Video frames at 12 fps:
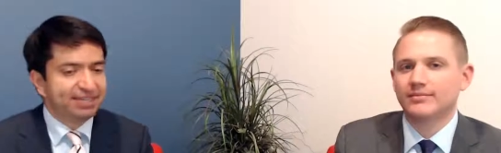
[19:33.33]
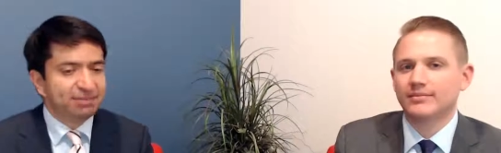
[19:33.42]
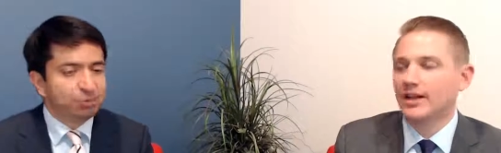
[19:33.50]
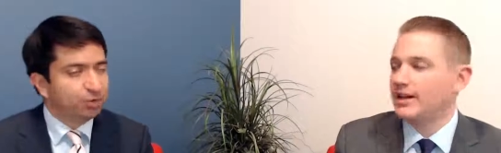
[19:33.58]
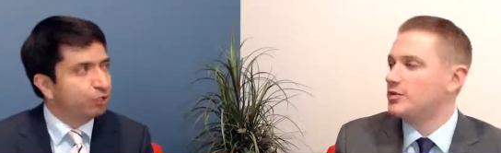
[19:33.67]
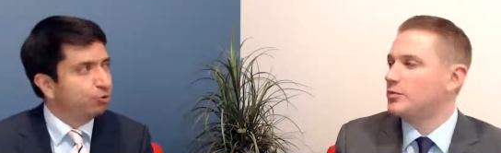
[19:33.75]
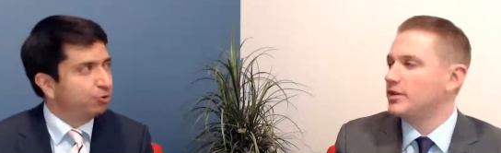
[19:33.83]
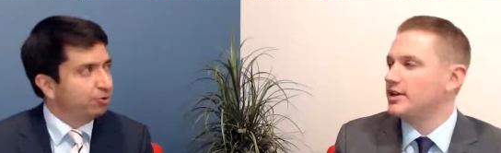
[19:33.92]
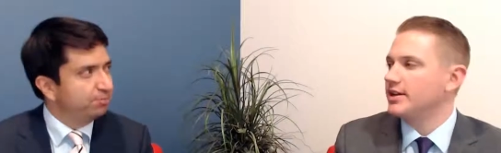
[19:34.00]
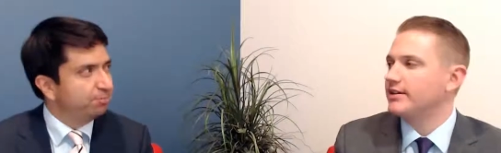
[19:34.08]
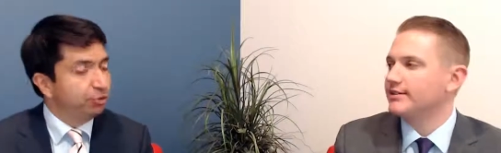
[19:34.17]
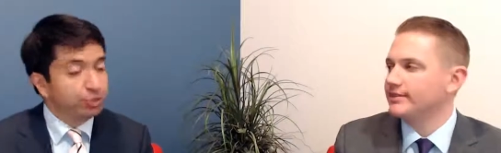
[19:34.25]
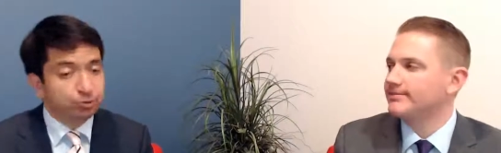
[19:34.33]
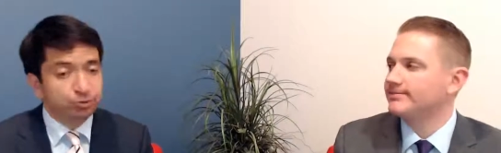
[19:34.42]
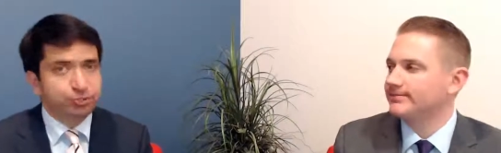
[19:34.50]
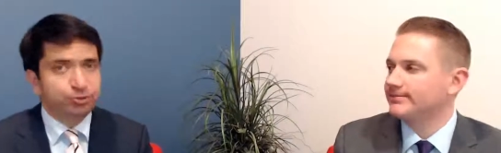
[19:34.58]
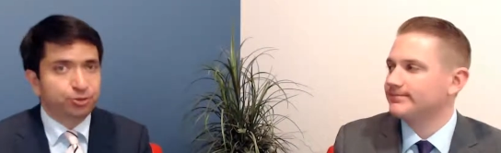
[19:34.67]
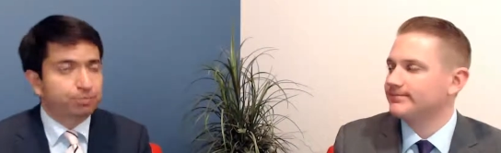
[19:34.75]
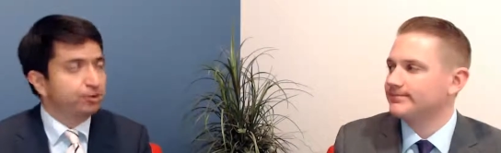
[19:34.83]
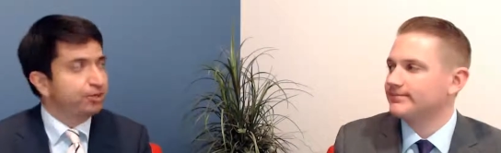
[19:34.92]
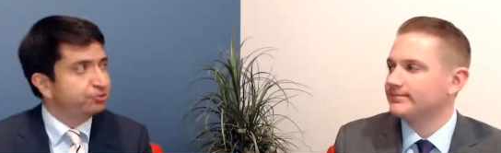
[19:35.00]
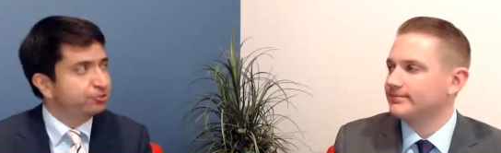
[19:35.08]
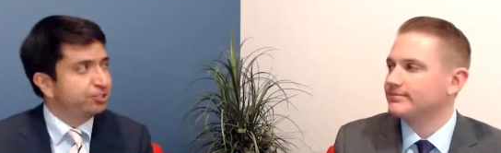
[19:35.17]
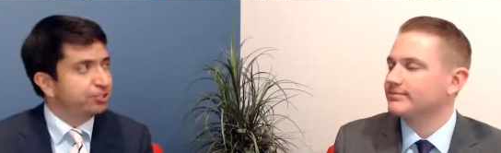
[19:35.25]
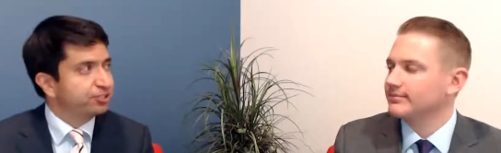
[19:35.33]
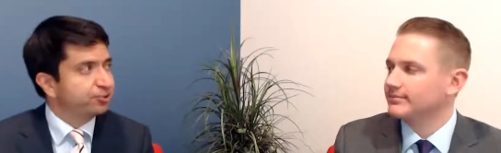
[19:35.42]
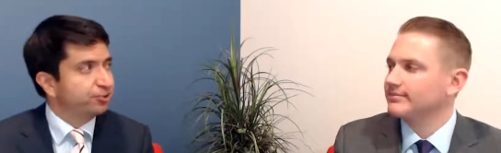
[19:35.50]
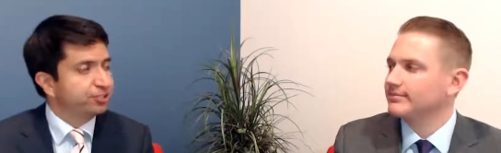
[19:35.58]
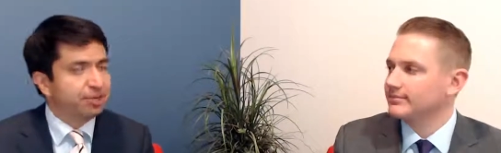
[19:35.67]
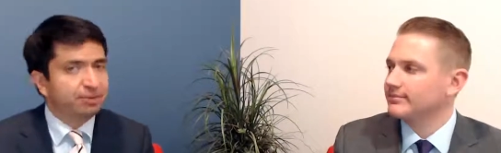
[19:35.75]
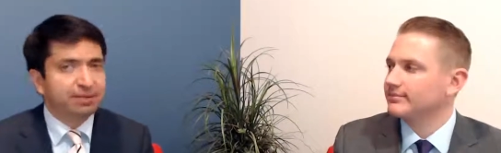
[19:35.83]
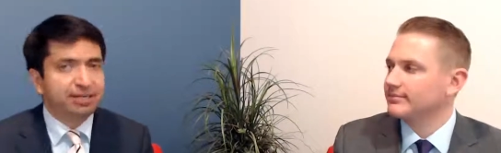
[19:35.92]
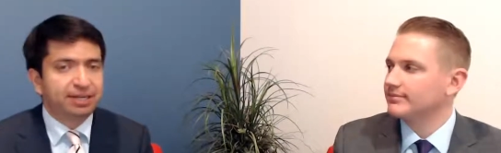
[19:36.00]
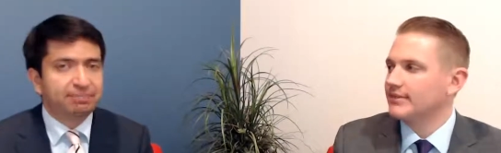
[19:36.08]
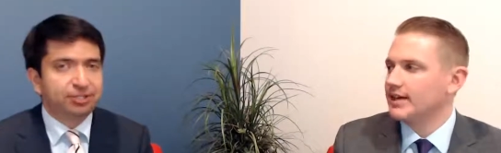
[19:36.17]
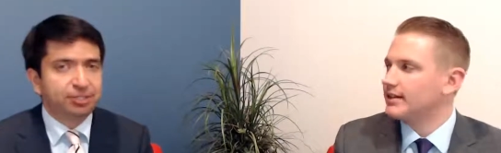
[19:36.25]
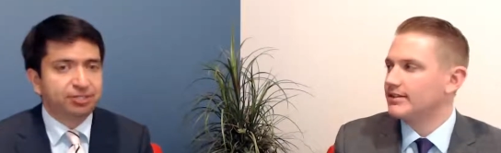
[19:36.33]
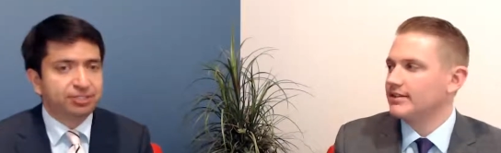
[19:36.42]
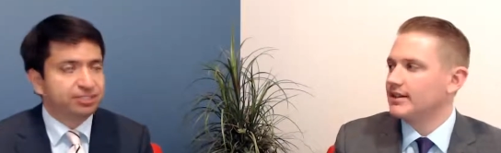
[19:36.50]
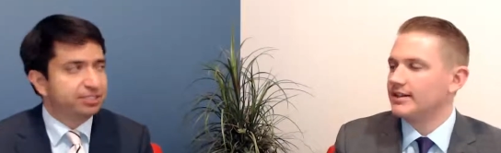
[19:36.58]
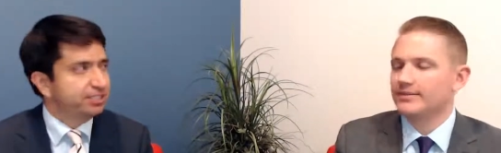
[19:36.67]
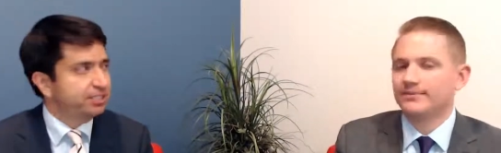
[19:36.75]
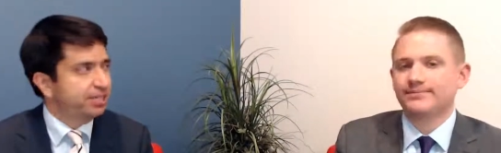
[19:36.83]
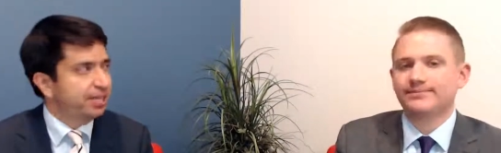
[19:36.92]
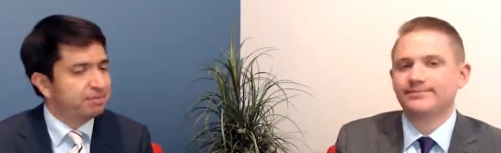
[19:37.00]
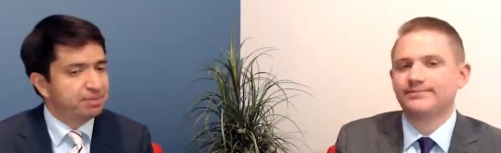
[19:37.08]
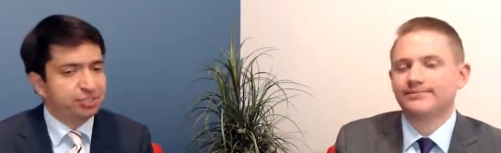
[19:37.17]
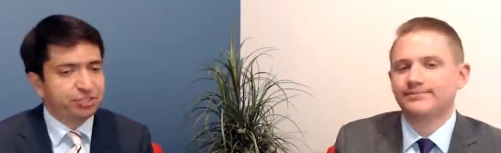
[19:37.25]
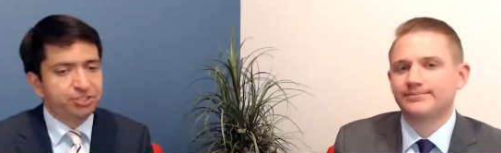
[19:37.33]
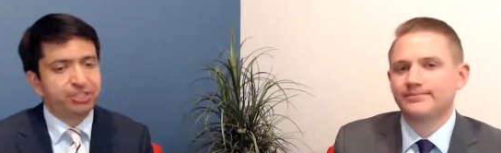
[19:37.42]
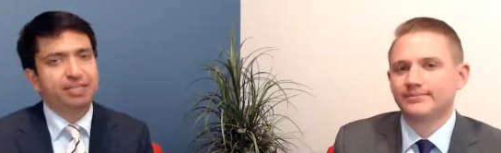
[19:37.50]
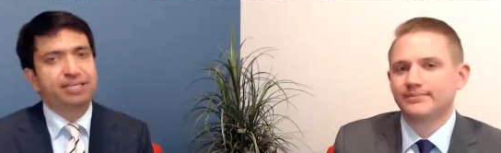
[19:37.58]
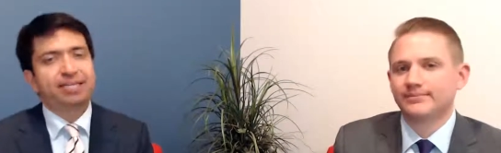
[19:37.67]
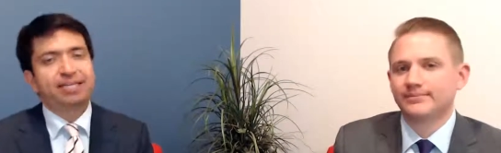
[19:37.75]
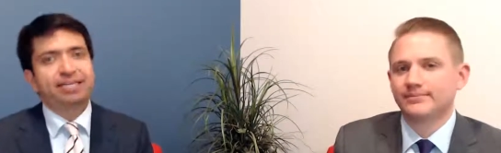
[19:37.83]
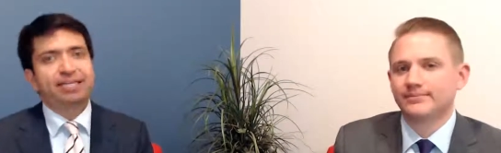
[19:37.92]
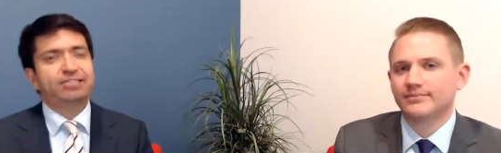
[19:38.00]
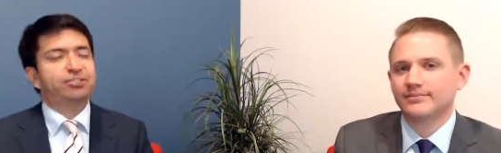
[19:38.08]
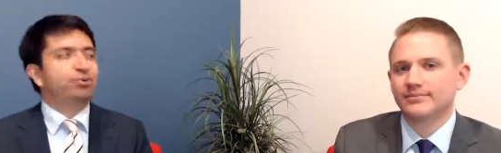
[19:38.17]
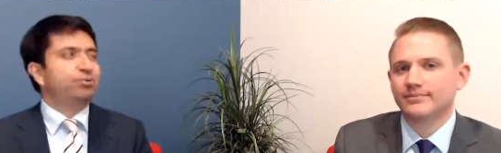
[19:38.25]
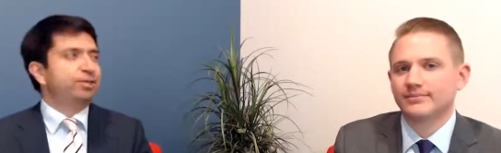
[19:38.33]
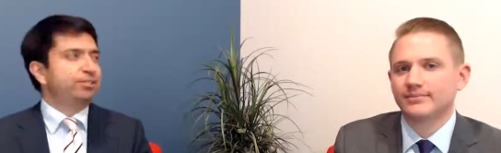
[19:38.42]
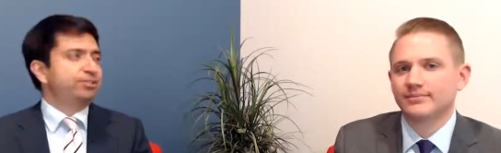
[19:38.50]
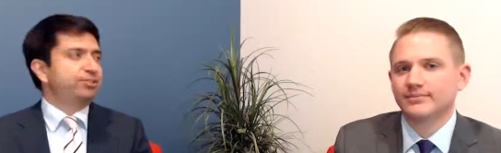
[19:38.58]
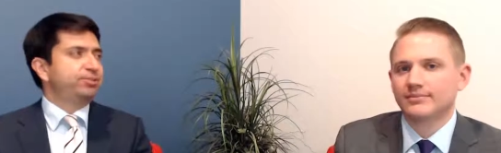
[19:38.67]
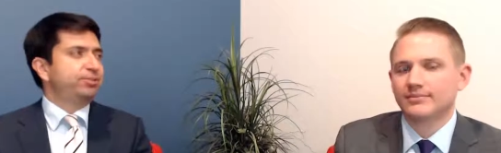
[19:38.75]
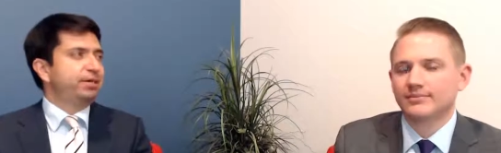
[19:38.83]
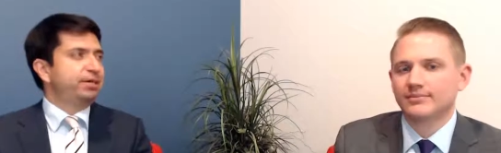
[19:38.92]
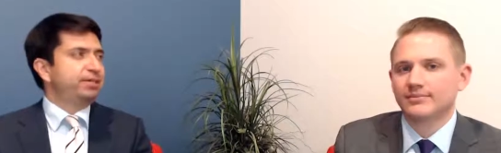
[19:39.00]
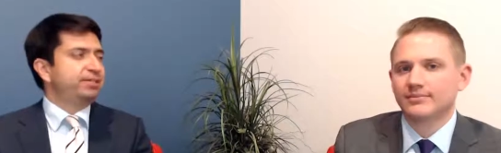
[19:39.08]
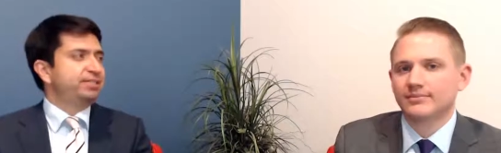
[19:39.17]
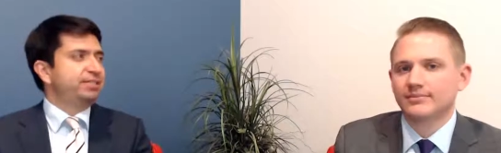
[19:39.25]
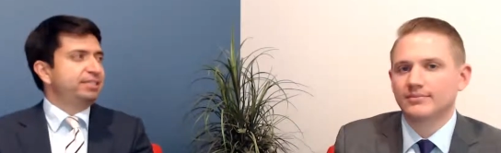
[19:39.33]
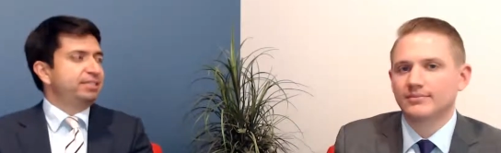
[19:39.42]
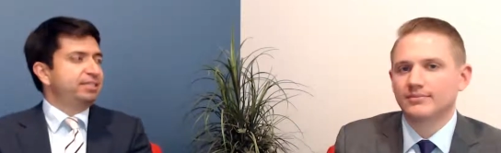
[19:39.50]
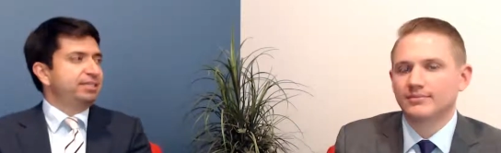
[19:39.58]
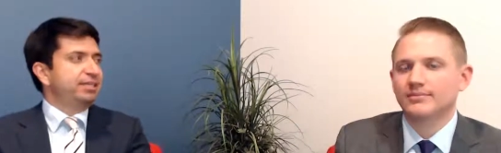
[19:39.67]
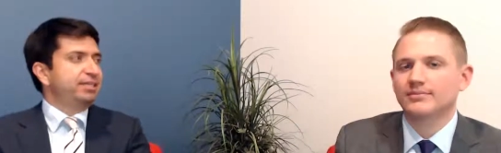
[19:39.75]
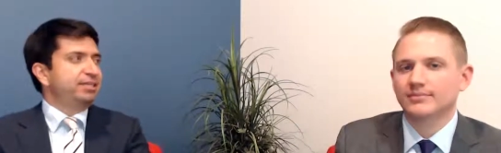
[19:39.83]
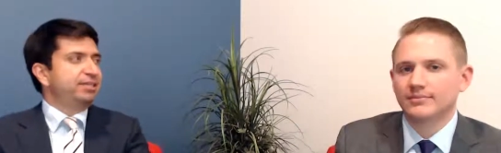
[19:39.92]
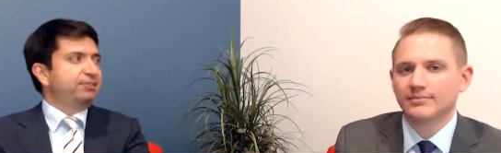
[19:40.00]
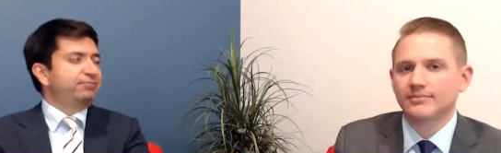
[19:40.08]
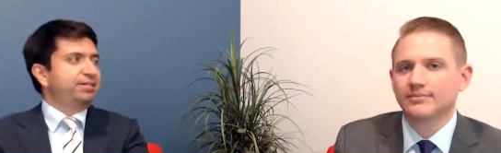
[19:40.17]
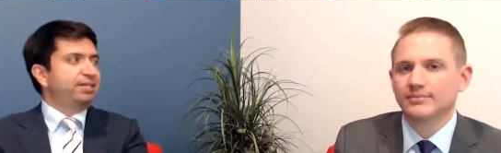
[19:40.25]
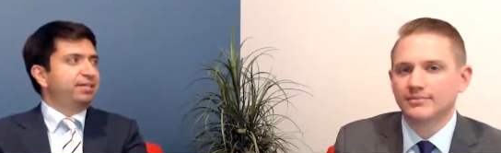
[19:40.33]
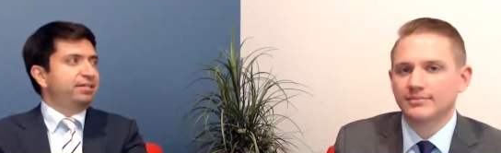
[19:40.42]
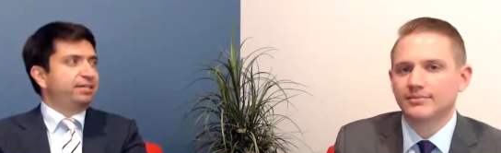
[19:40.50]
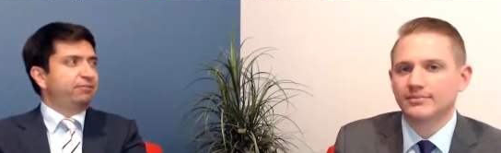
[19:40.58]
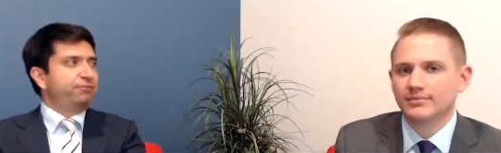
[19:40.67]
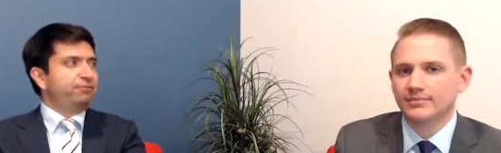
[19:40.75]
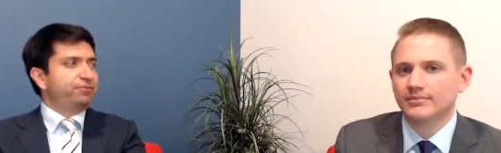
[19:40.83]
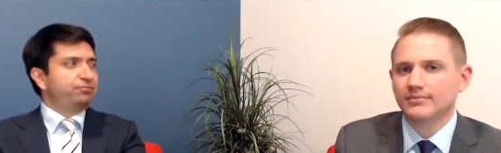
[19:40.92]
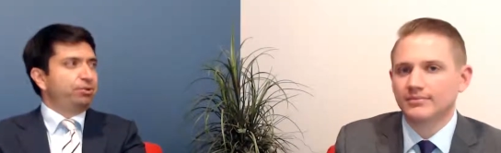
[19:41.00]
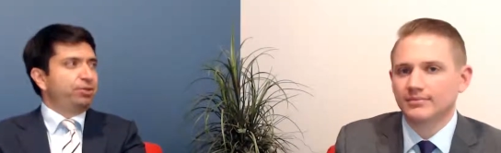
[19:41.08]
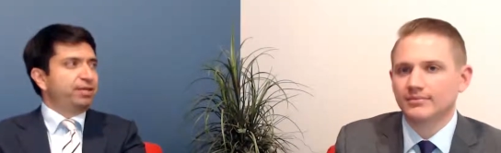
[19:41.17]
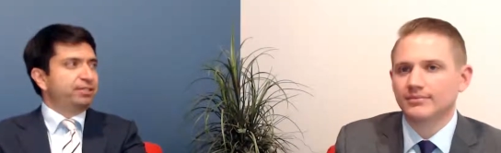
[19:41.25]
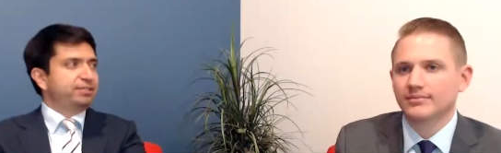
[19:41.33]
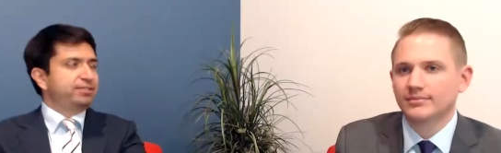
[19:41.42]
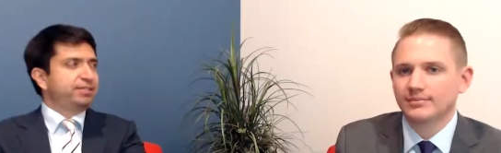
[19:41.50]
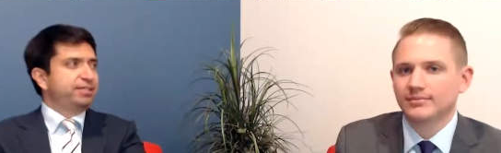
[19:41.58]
Speaker 1: pretty cool. Pretty, pretty, cool story. Pretty interesting story. So I'm I'm curious to see how much he's going to uh, he's going to get off of that off of his Rolex.